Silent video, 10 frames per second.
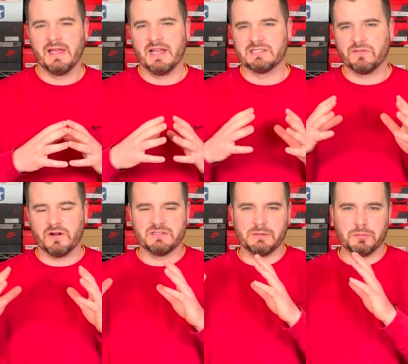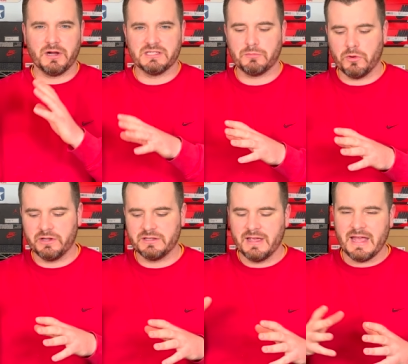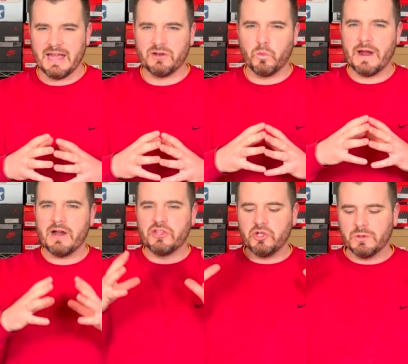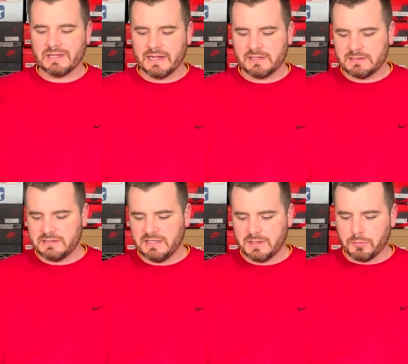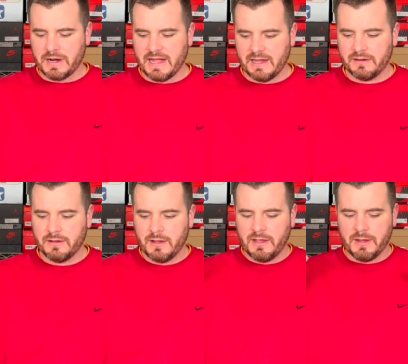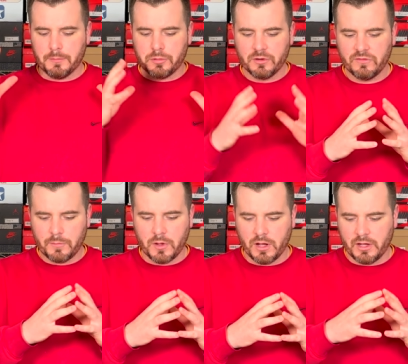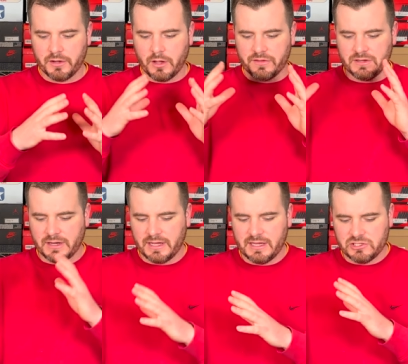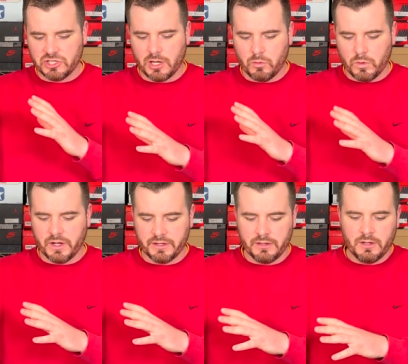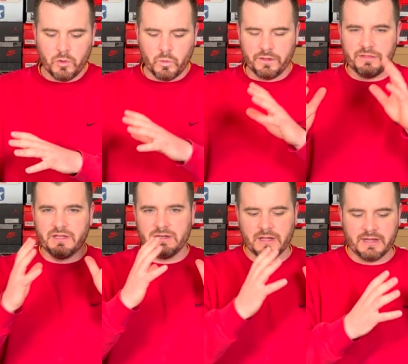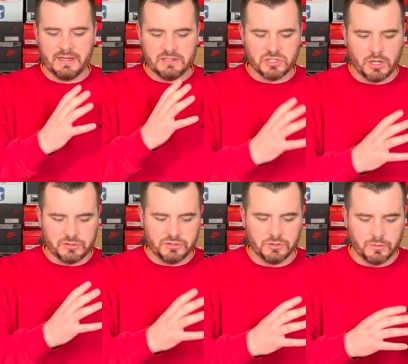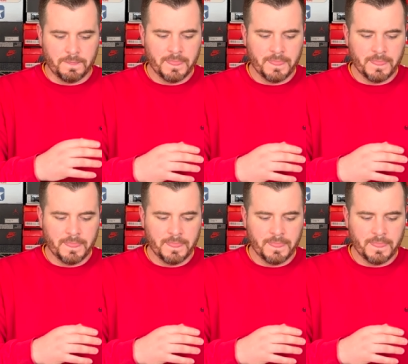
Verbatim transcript: as far as the price point and where you would like to see the brand improve upon on the nike ja 1 with the nike ja 2